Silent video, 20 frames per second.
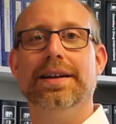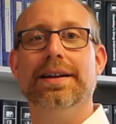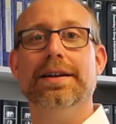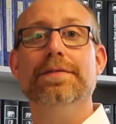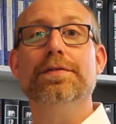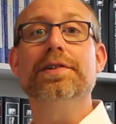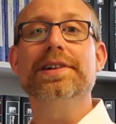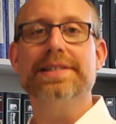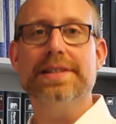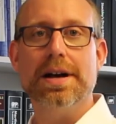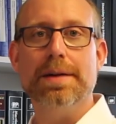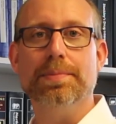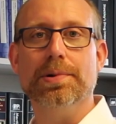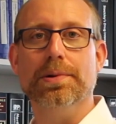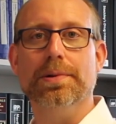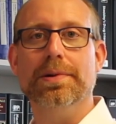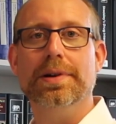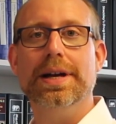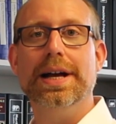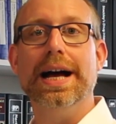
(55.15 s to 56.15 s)
For
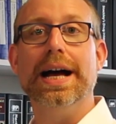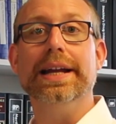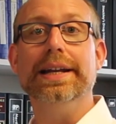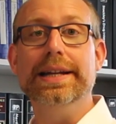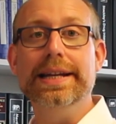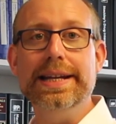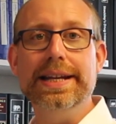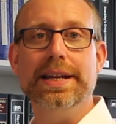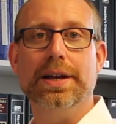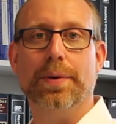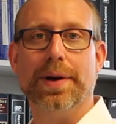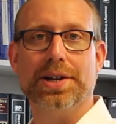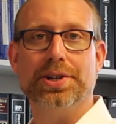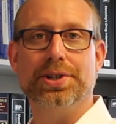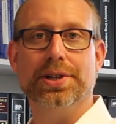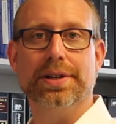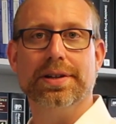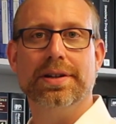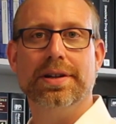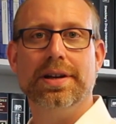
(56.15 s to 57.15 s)
example, a leading
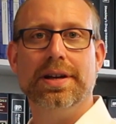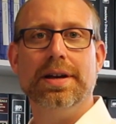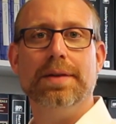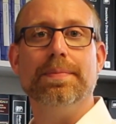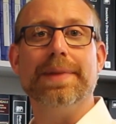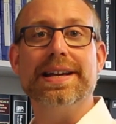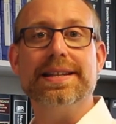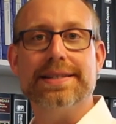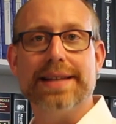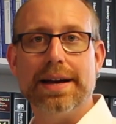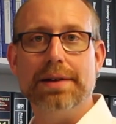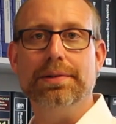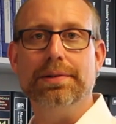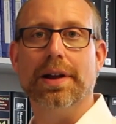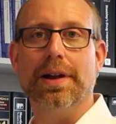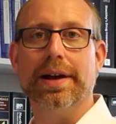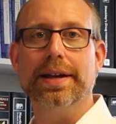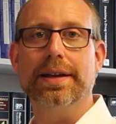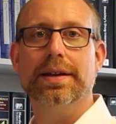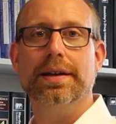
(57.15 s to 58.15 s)
question may sound
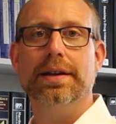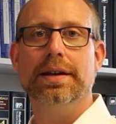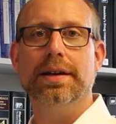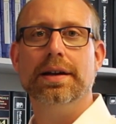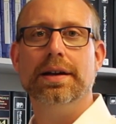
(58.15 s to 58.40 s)
like,